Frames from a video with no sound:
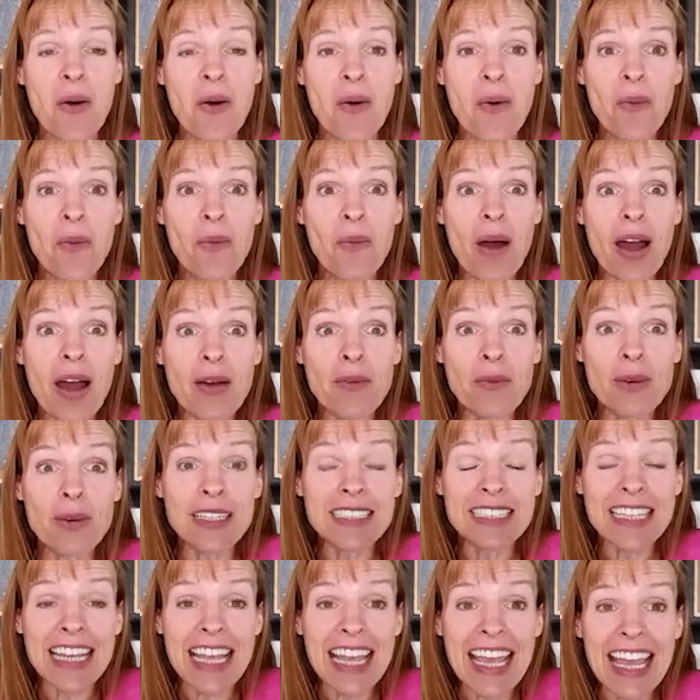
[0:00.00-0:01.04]
what
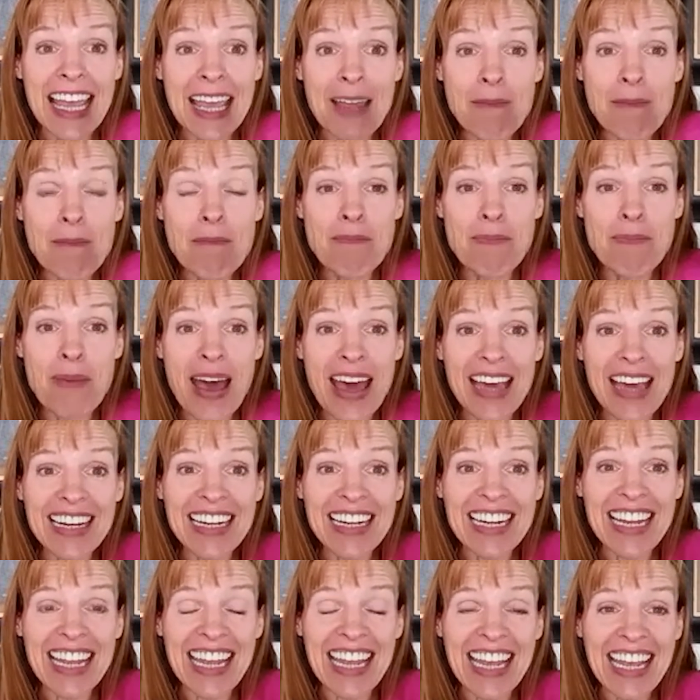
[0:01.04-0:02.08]
was
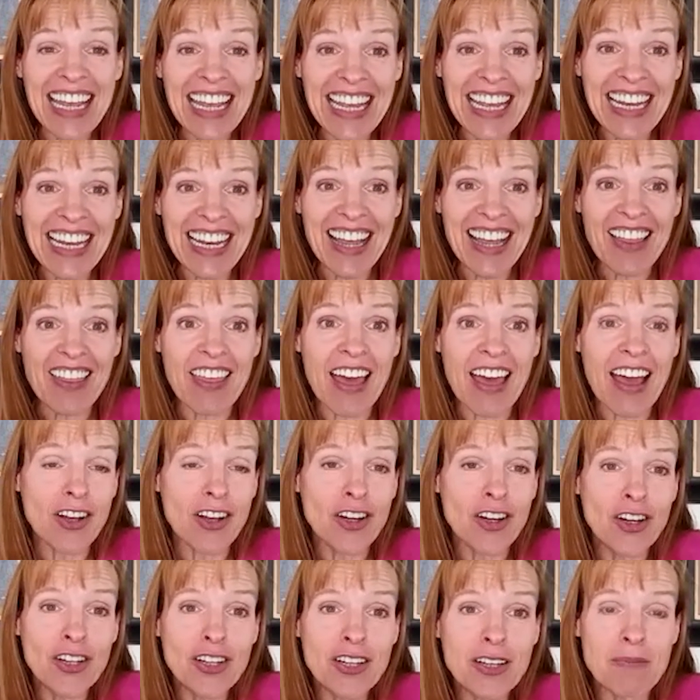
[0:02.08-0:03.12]
embedded in that
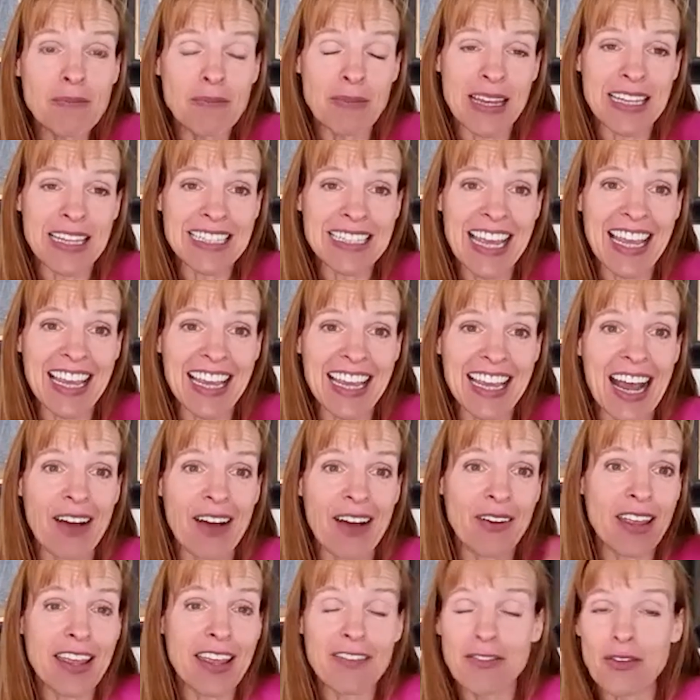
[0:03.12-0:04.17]
couldn't be taken
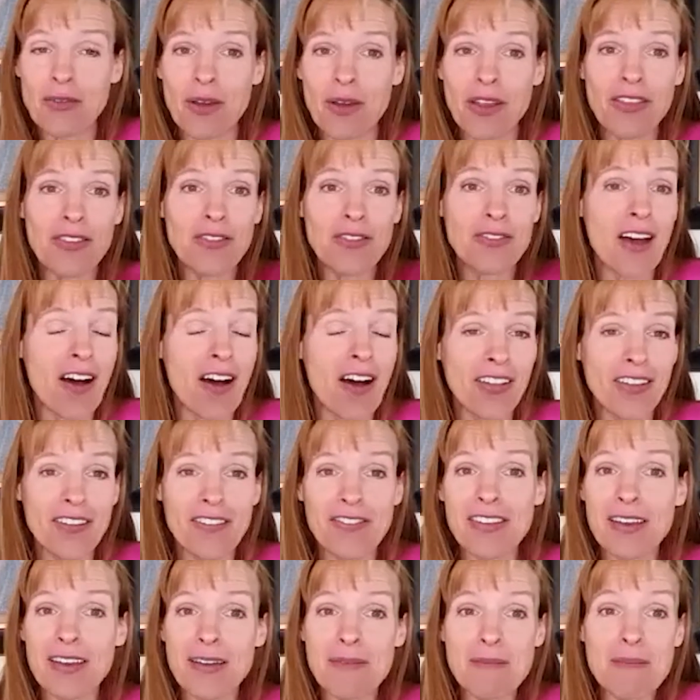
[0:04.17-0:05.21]
out, even with all
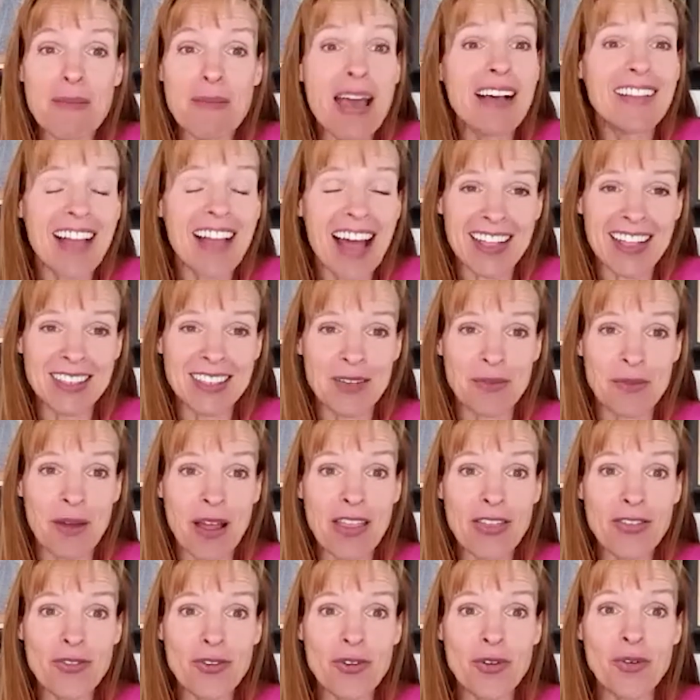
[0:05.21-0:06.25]
of the male hands it
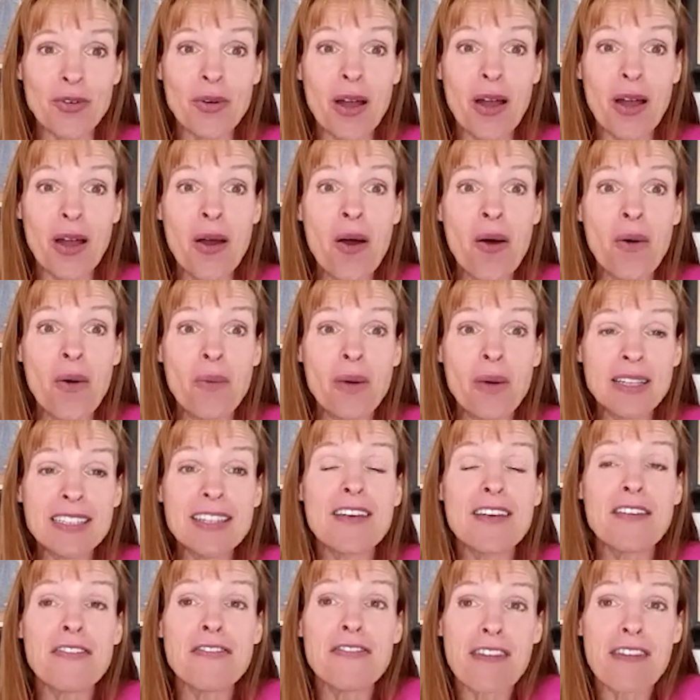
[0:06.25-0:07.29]
went through, was
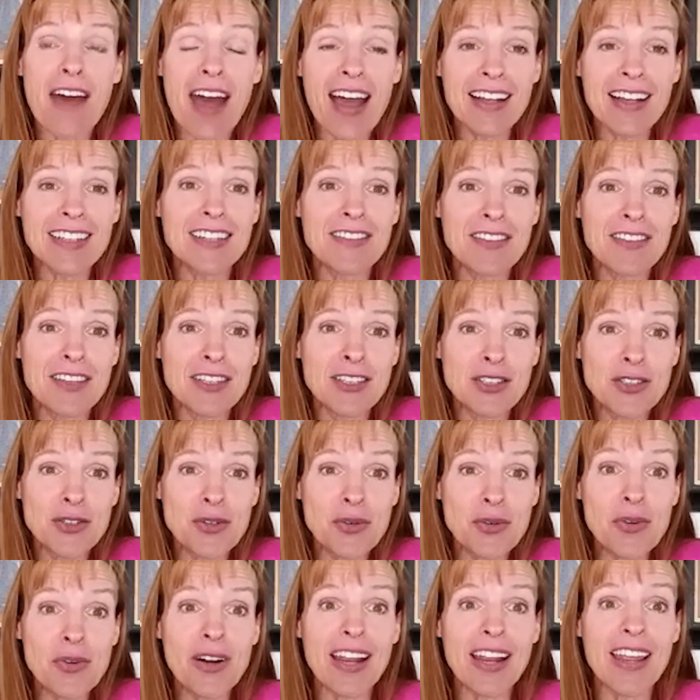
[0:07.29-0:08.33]
the fact of the
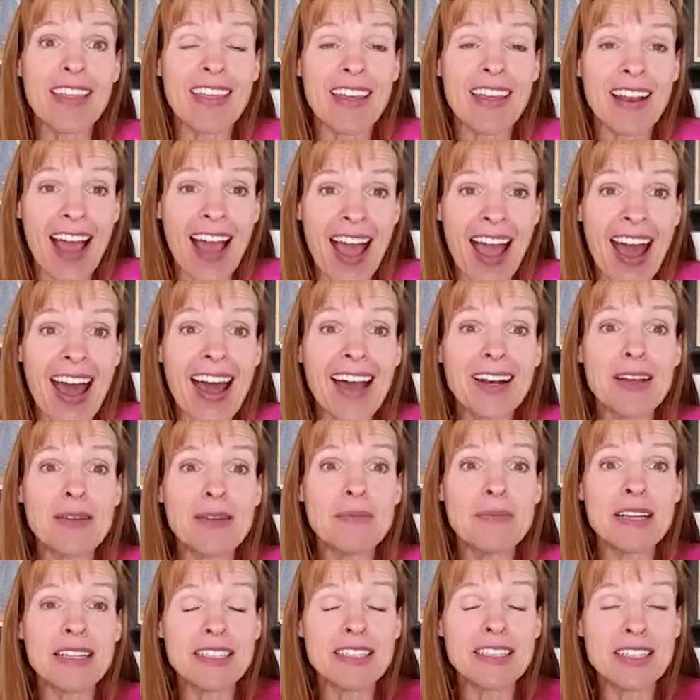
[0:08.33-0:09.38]
story that
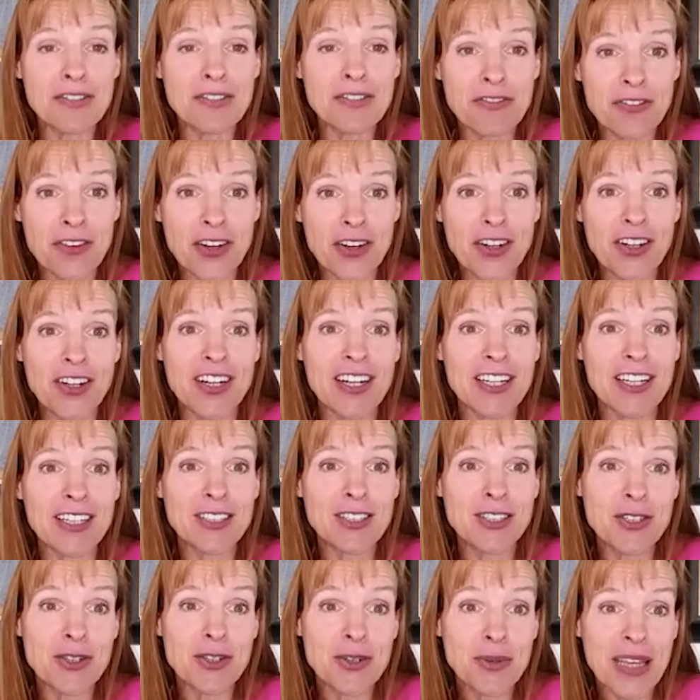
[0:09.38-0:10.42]
Adam deferred
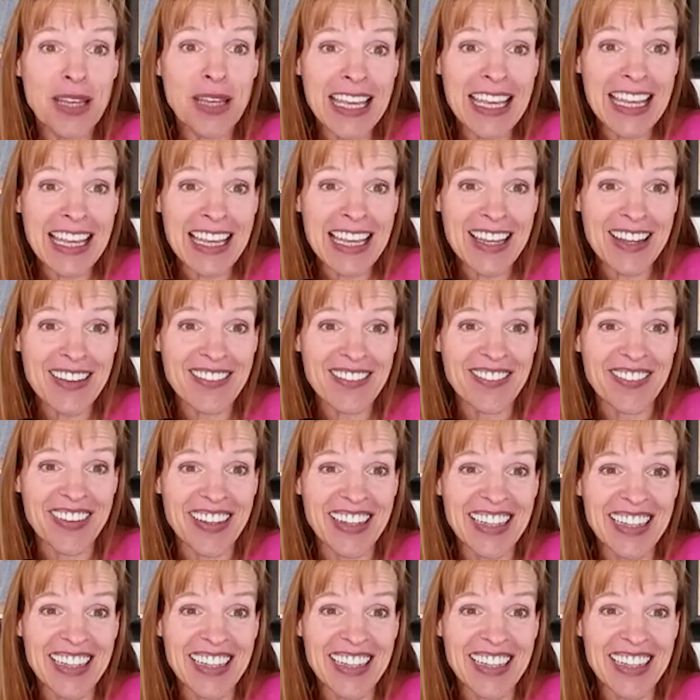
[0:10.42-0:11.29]
to Eve.